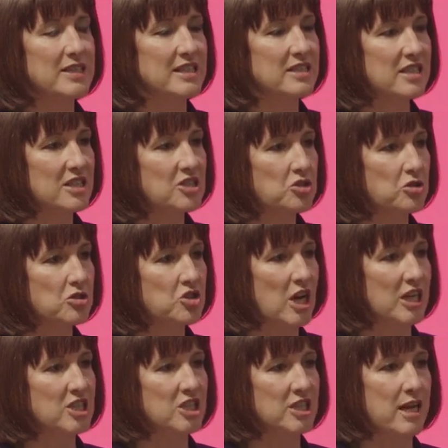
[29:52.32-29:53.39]
that industrial
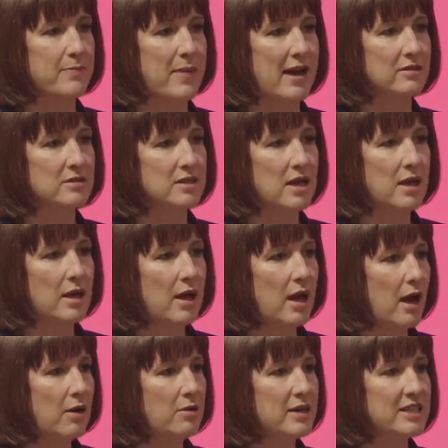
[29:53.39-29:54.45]
strategy amounts
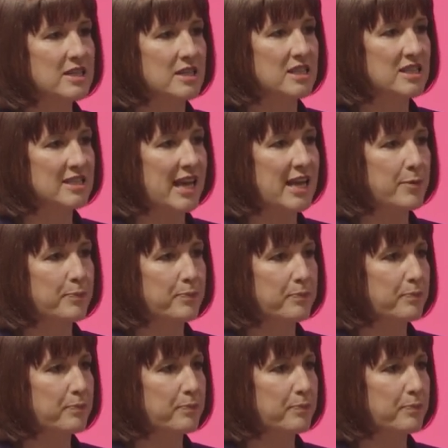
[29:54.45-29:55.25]
only to the state